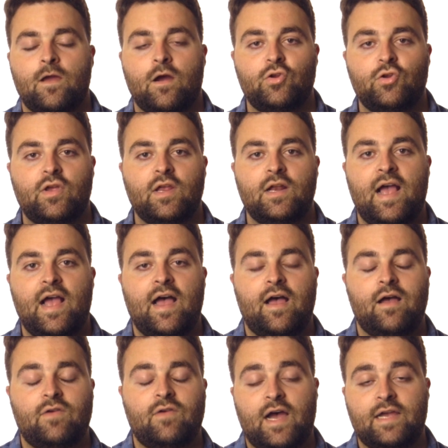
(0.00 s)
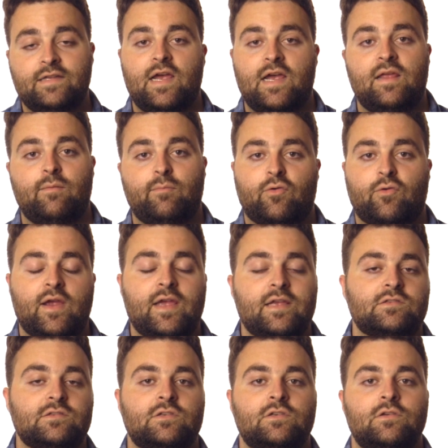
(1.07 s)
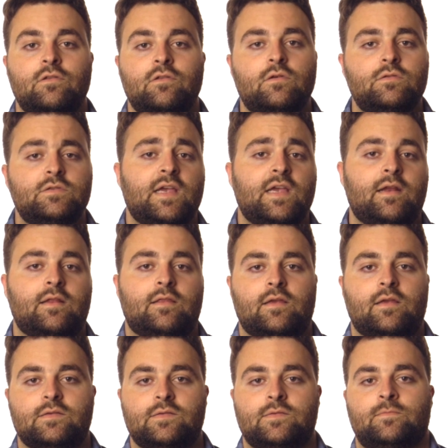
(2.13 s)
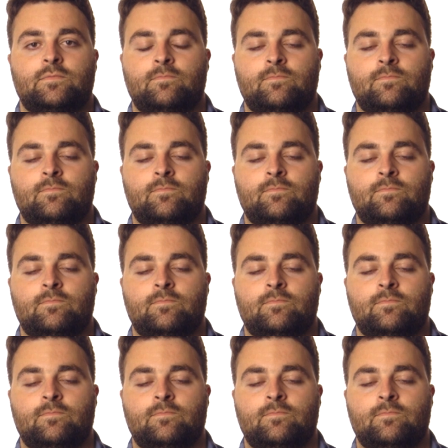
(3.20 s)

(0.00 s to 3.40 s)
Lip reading: Are you going to have high dynamic range? Those kind of things.